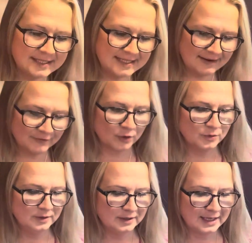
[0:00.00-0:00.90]

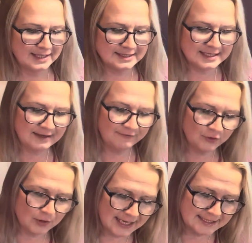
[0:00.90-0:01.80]
devil, underneath
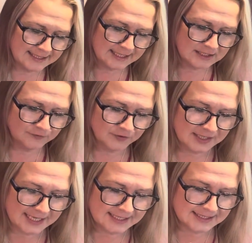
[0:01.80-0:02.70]
your assets,
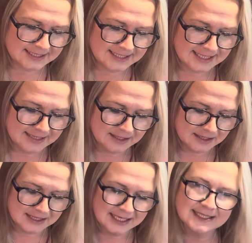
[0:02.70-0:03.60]
finances, and the
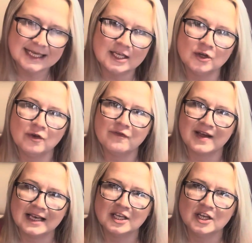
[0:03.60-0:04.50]
things that you
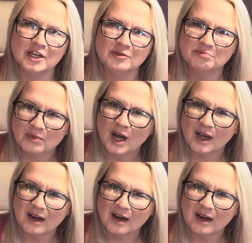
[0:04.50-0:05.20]
value, I